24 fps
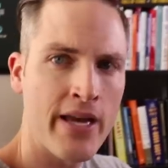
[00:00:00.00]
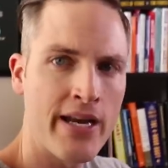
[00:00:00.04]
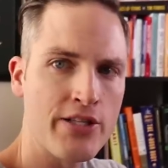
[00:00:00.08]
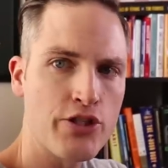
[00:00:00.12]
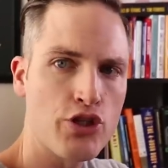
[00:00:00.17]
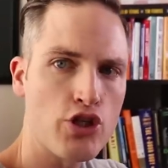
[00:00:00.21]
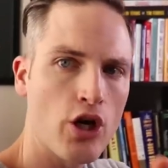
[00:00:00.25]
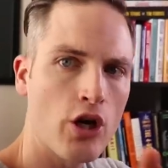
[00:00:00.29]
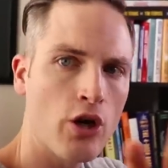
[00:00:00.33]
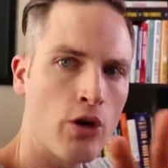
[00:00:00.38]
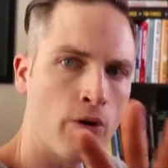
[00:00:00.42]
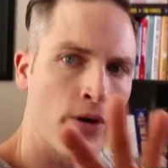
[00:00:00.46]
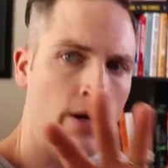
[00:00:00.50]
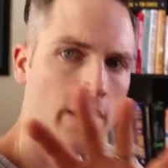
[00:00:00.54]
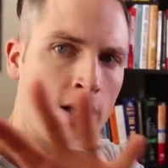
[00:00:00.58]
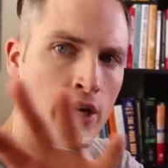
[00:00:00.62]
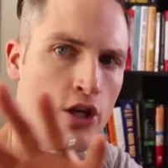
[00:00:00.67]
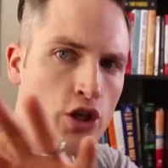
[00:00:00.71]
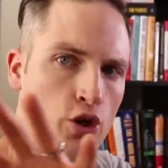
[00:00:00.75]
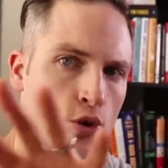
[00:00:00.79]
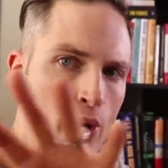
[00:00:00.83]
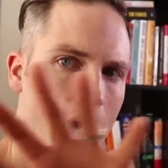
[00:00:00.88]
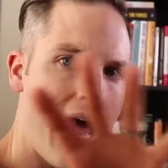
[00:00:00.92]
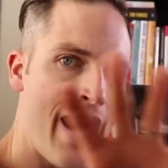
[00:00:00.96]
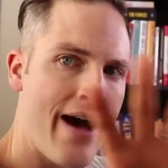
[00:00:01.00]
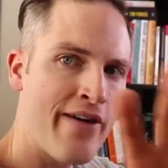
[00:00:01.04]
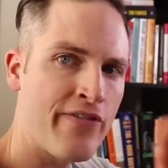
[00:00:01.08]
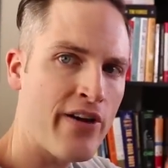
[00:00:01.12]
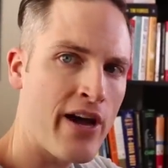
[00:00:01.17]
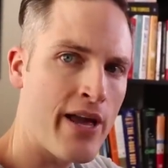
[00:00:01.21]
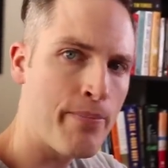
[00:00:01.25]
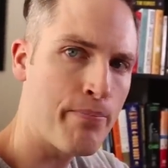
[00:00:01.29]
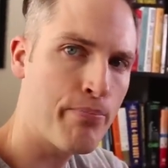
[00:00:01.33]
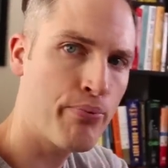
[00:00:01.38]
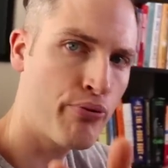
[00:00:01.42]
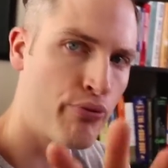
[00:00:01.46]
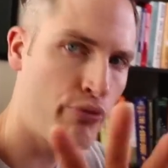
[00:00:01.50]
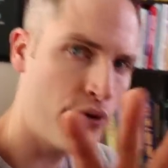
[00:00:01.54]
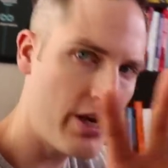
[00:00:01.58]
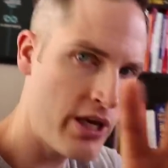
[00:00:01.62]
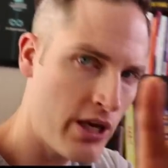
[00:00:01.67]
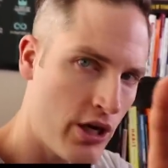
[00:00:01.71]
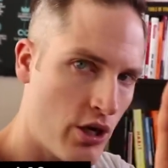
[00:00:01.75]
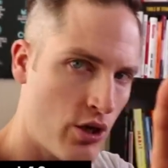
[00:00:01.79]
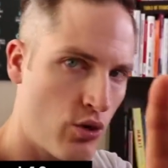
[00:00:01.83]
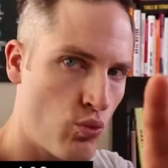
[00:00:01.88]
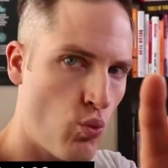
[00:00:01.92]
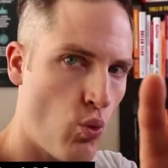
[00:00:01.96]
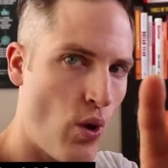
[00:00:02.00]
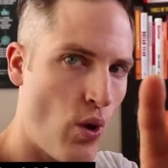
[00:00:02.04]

And so you have a pretty good